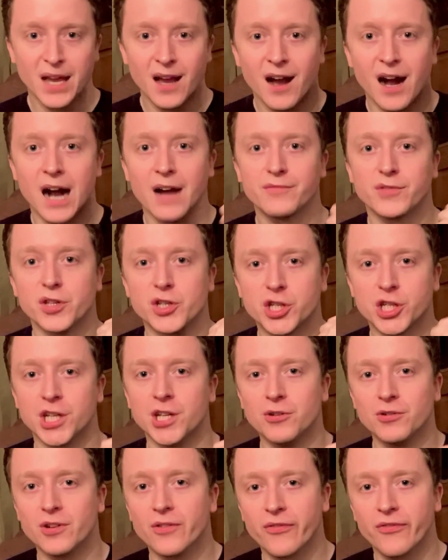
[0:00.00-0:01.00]
I have the
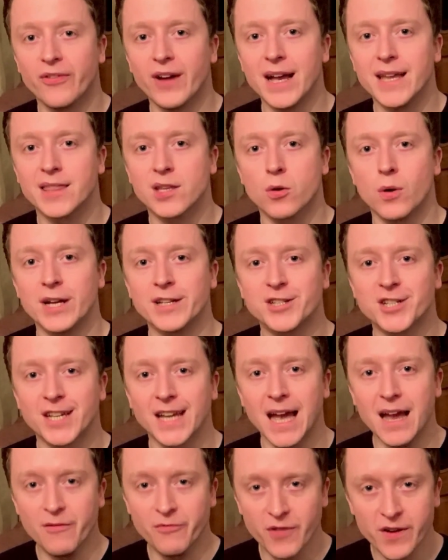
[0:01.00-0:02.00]
shield of faith quenching
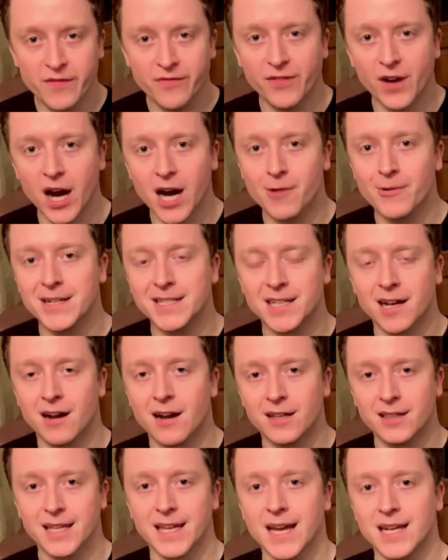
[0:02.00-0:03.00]
every fiery dart
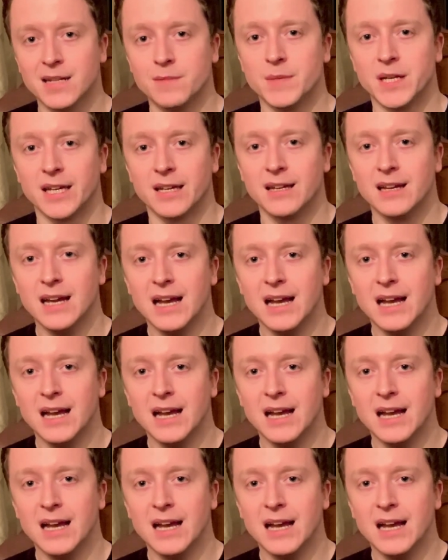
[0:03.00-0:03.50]
of the enemy.